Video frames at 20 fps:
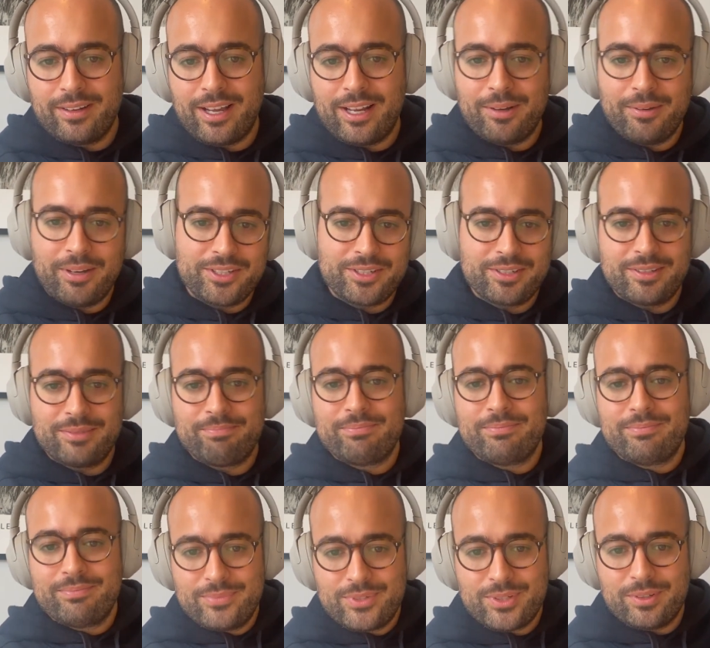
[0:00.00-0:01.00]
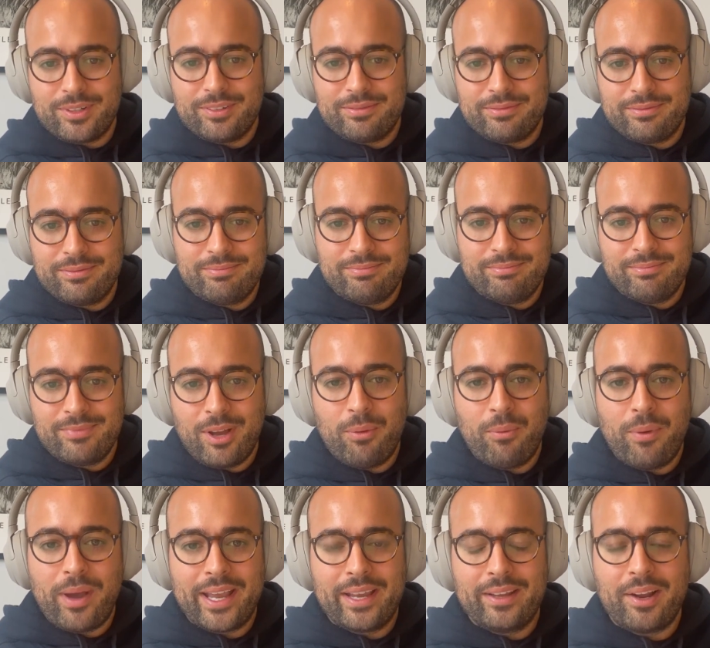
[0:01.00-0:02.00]
Otherwise, you're sort of
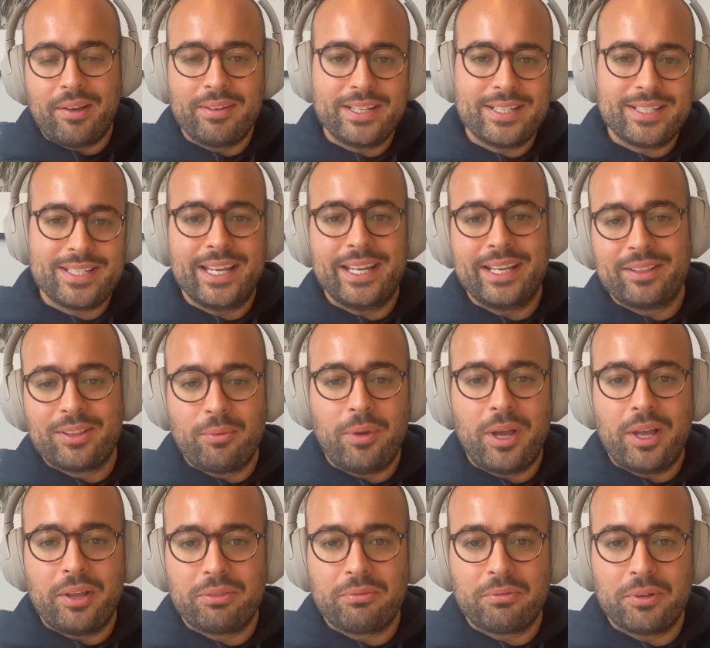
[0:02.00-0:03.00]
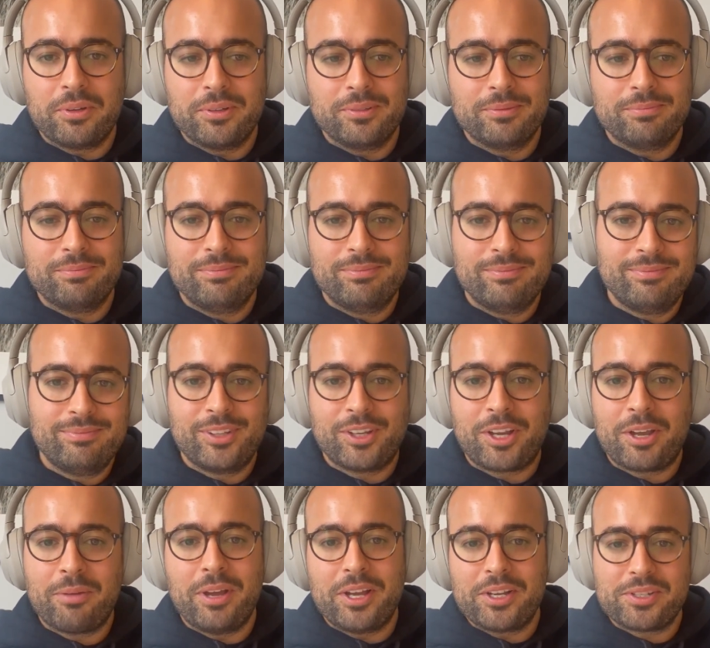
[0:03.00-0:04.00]
away and only seeing the world through the
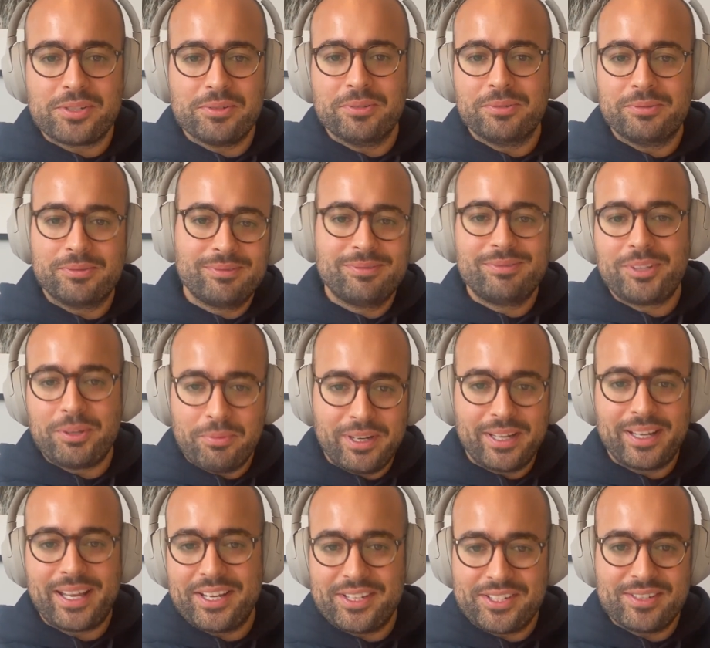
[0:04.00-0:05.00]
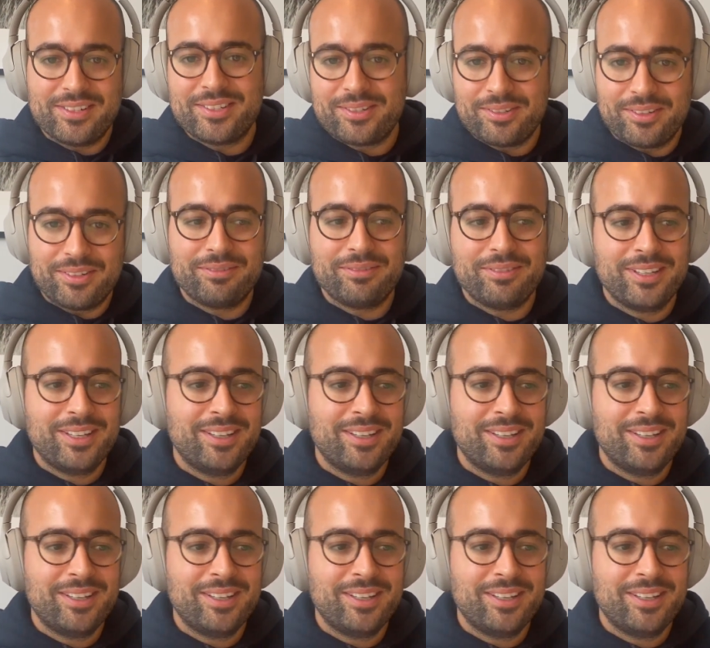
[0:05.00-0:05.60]
commercial communication sort of